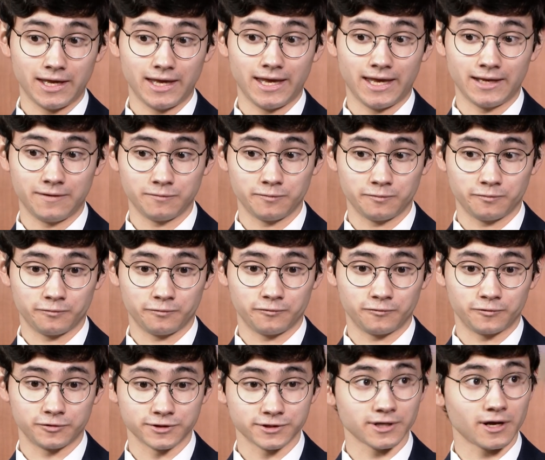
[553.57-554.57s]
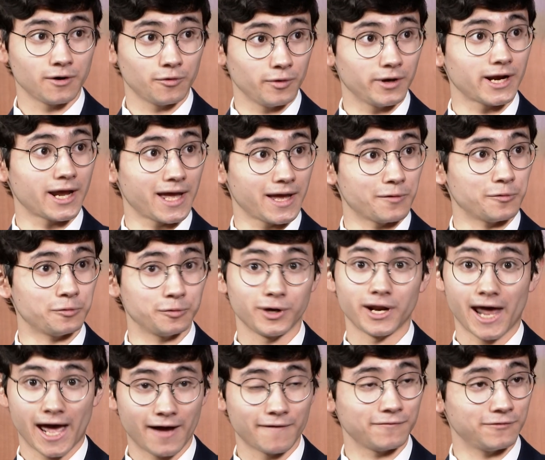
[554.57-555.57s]
it foresaw what I would
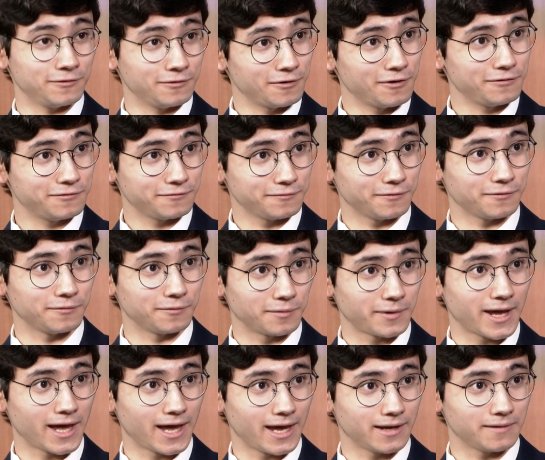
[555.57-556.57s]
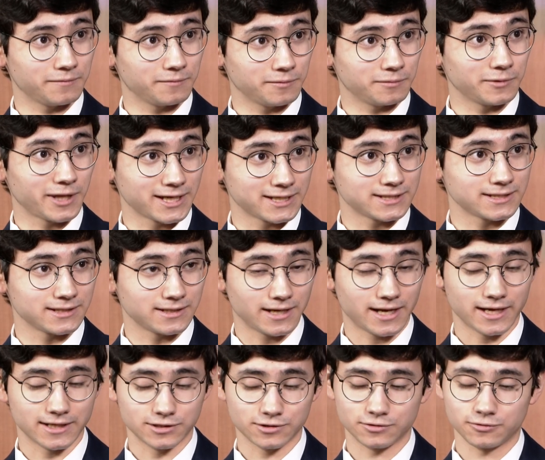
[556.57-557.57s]
have to go through at Lexington
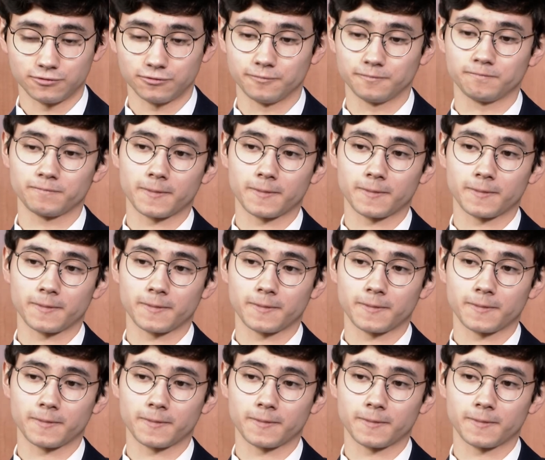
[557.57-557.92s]
High School.